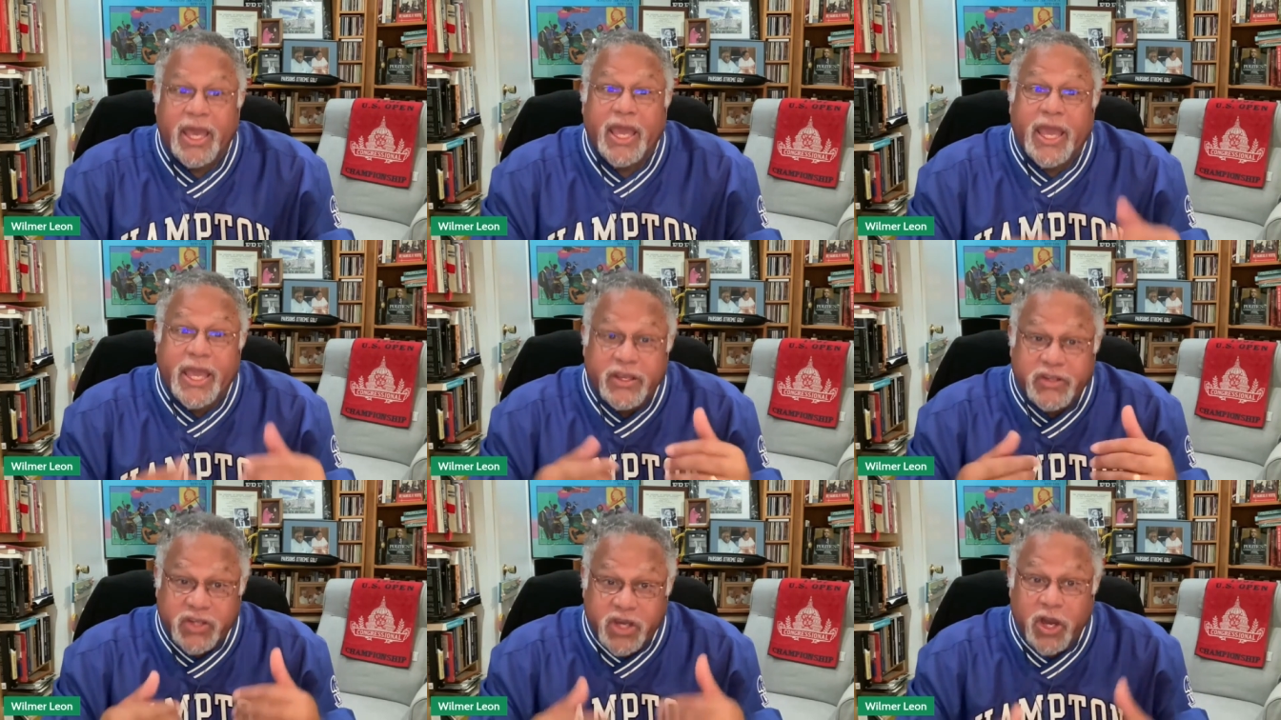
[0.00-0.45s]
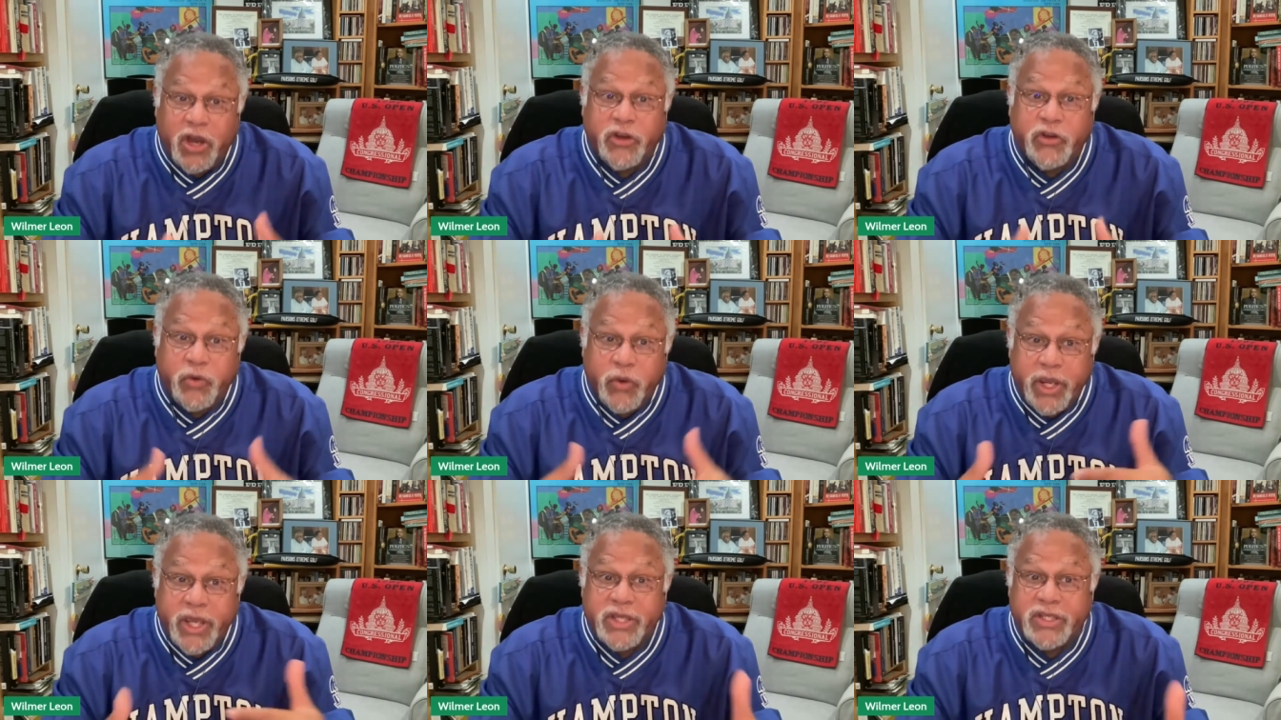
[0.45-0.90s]
His
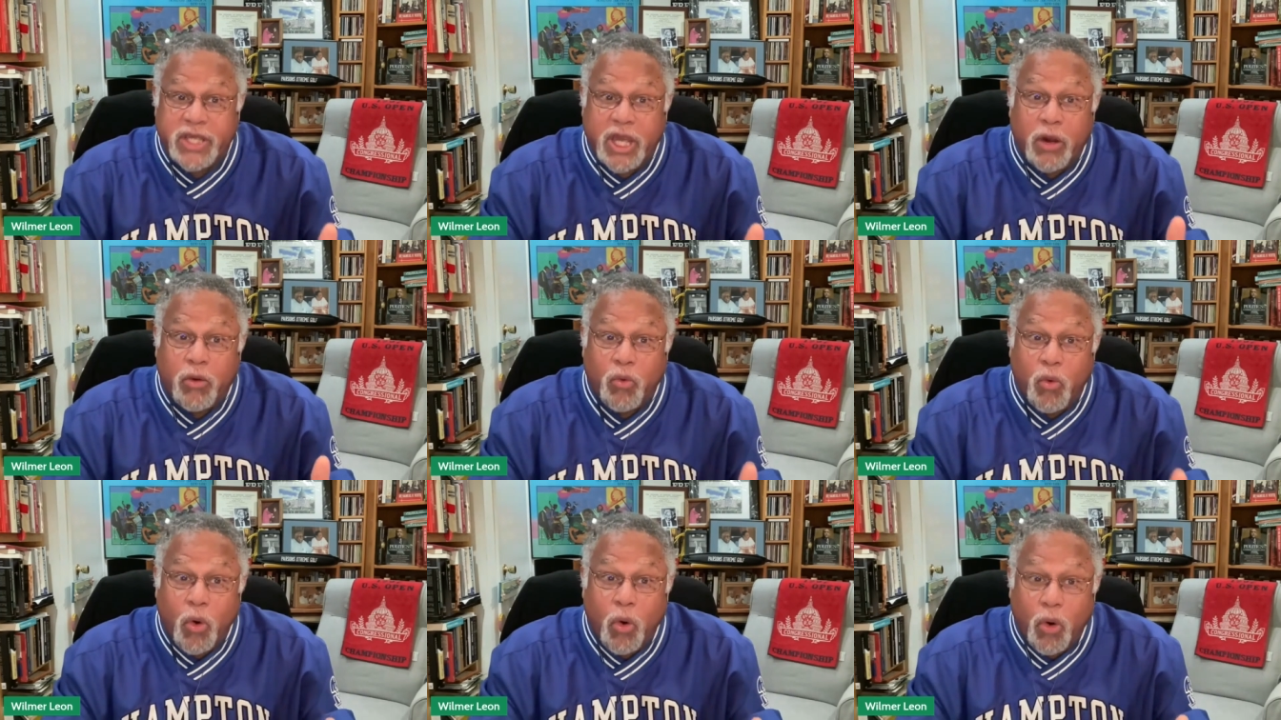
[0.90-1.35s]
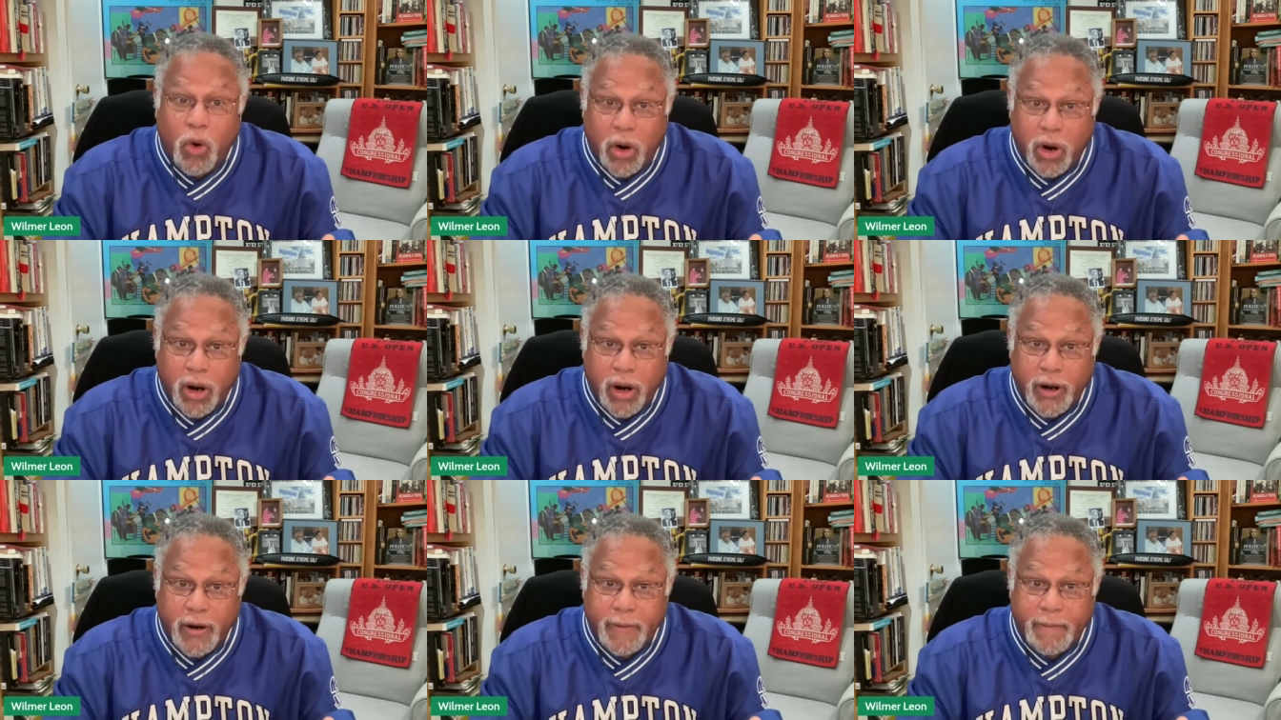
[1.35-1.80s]
country is at
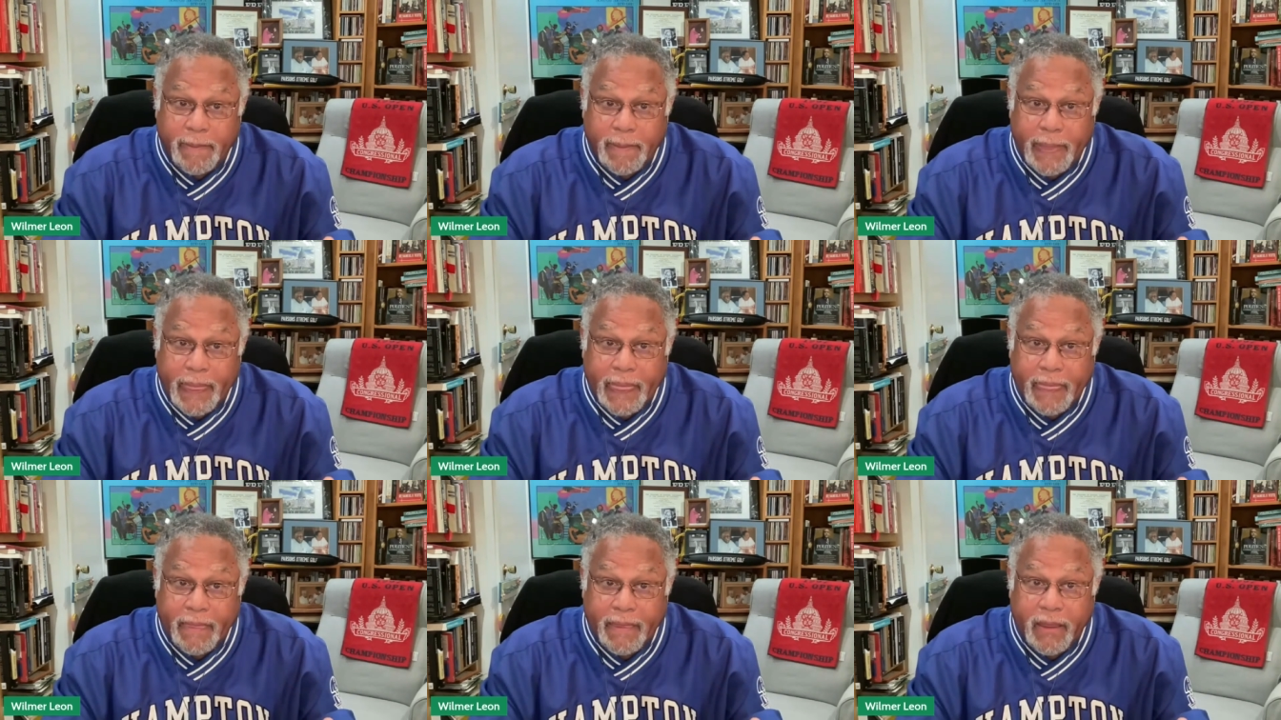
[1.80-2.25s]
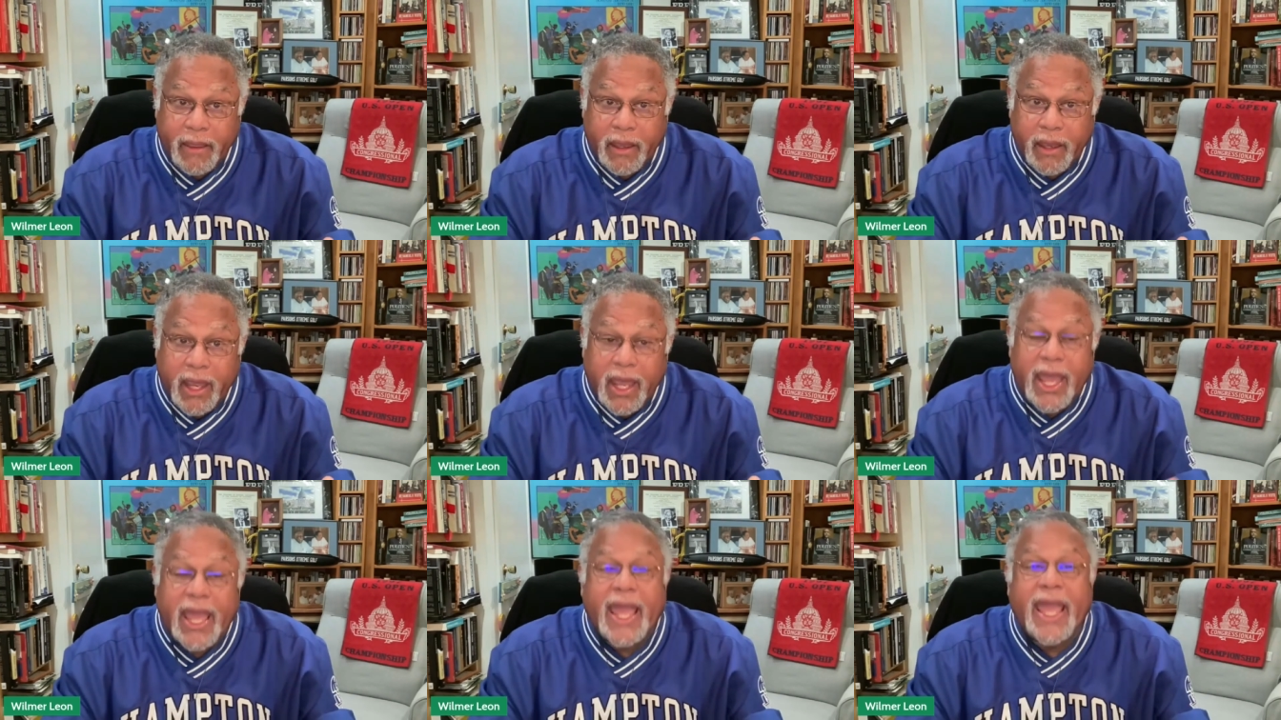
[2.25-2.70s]
war,
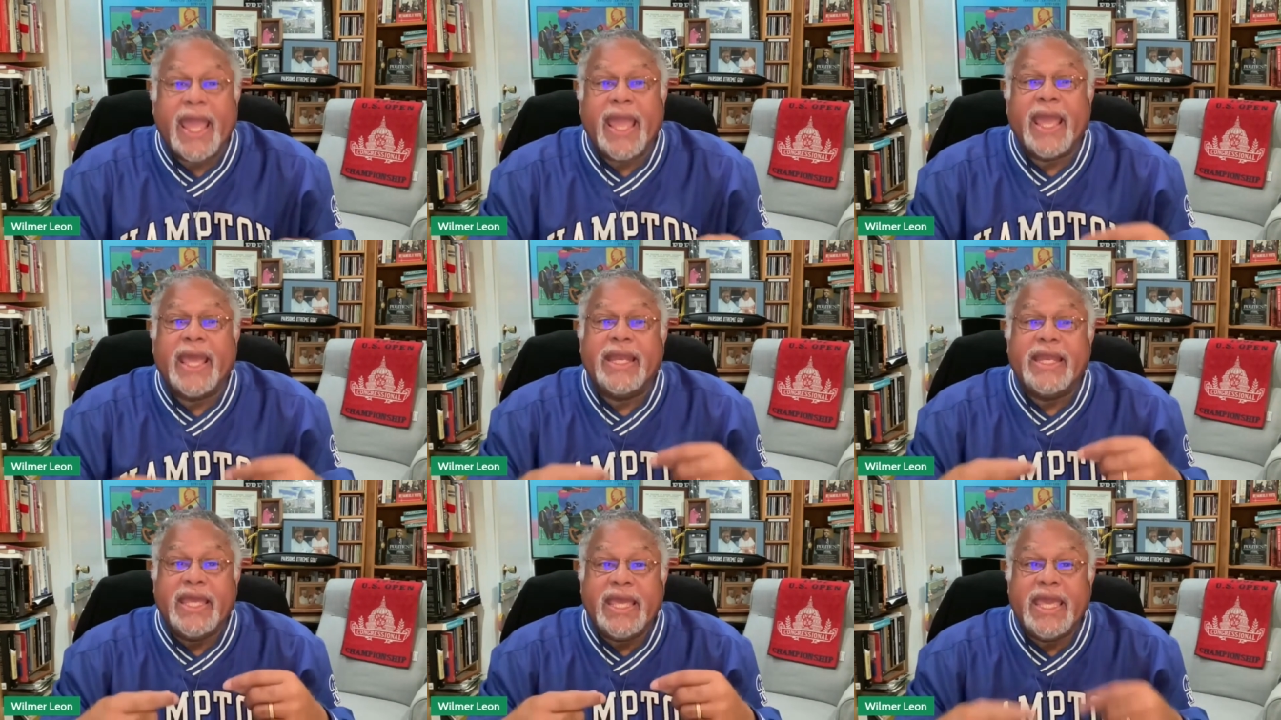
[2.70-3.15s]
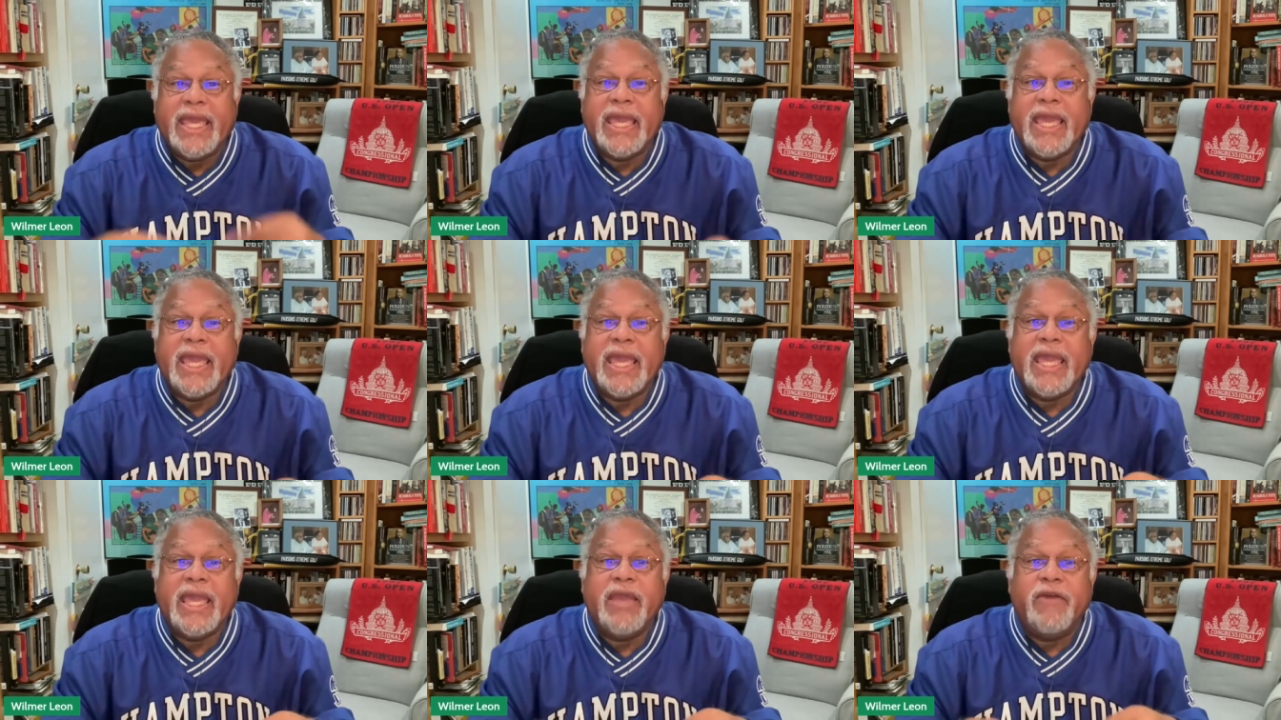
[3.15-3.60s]
and
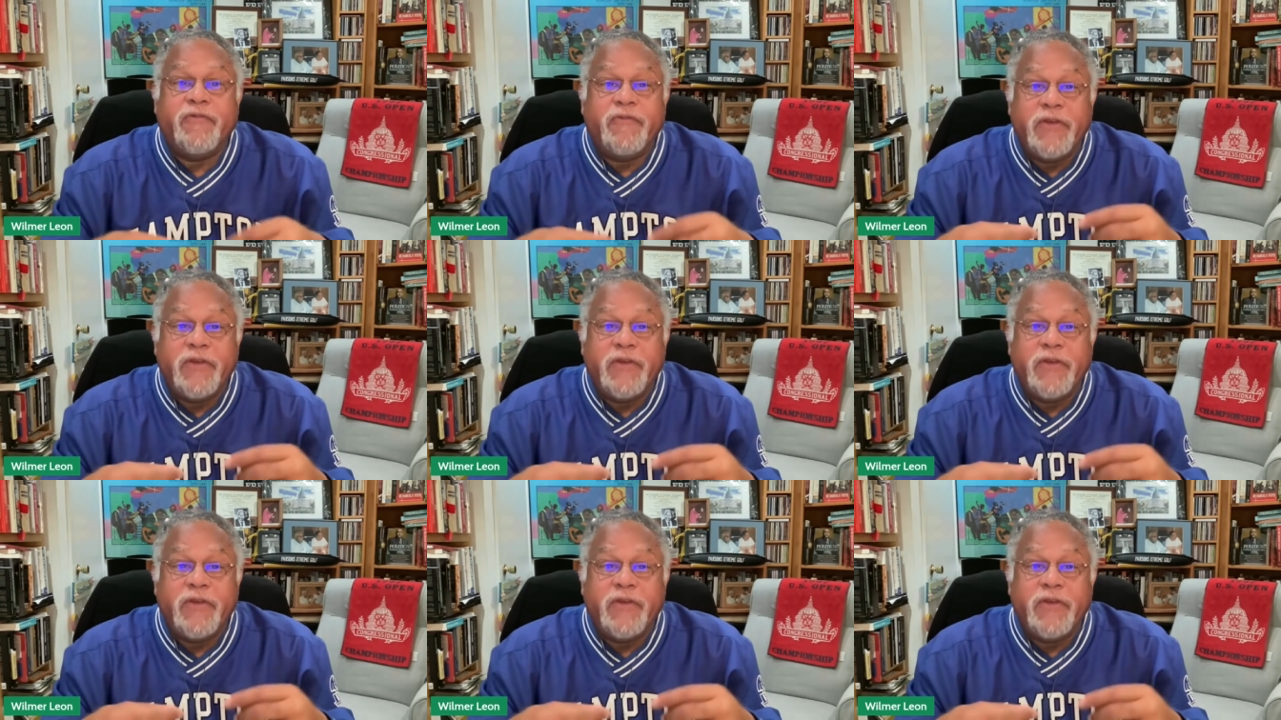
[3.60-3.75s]
he